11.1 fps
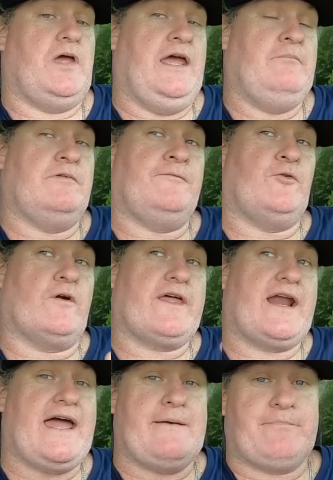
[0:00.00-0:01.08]
And before
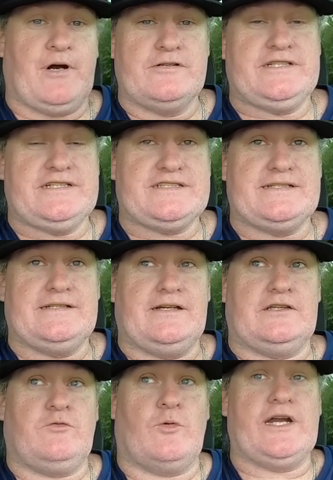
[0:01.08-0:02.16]
that, I had purchased
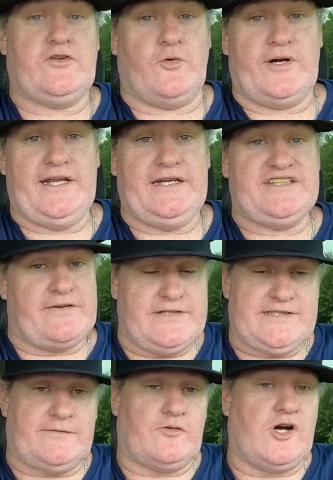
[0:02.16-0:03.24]
a 2020 Chevy
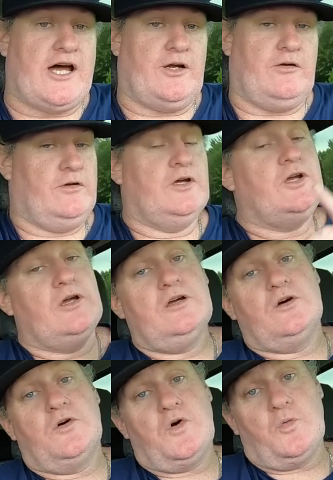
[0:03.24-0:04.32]
Silverado,
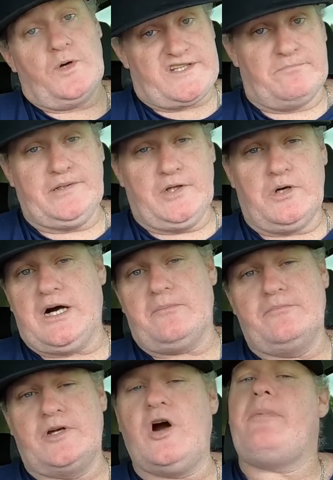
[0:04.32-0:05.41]
which blew up.
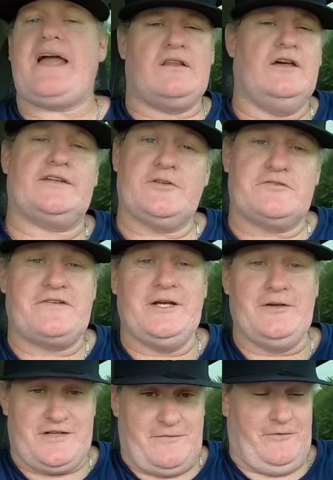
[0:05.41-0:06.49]
Go back and look at those
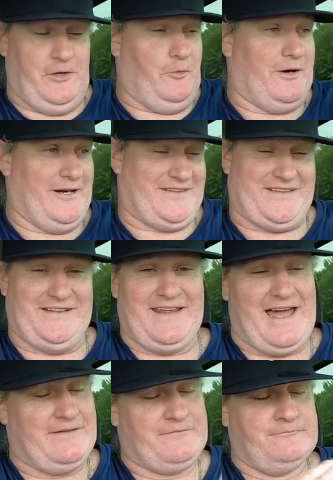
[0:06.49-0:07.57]
videos if you want to see
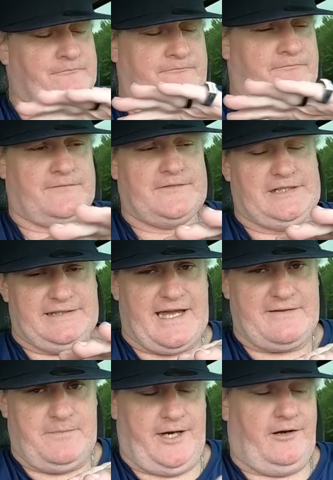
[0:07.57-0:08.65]
that.
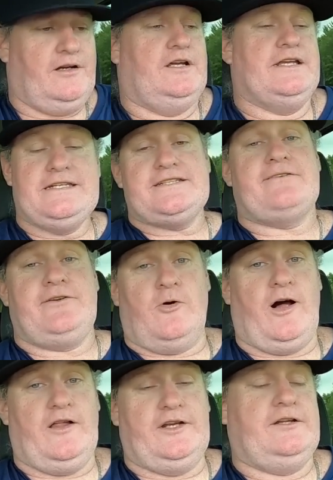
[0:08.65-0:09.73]
Nightmare. Chevy
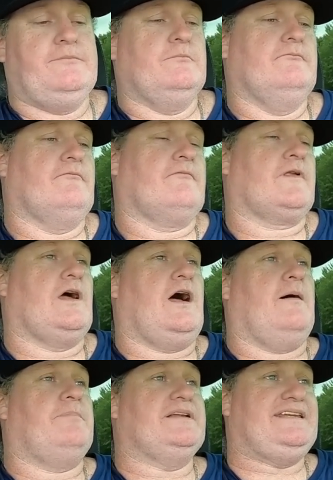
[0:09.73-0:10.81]
quality.
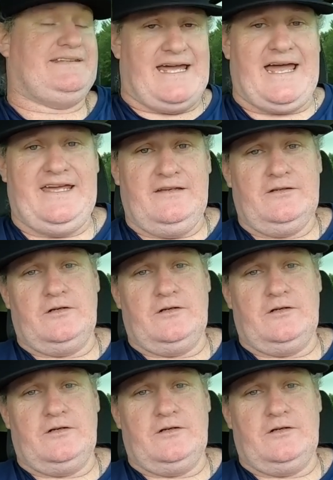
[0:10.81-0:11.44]
But today,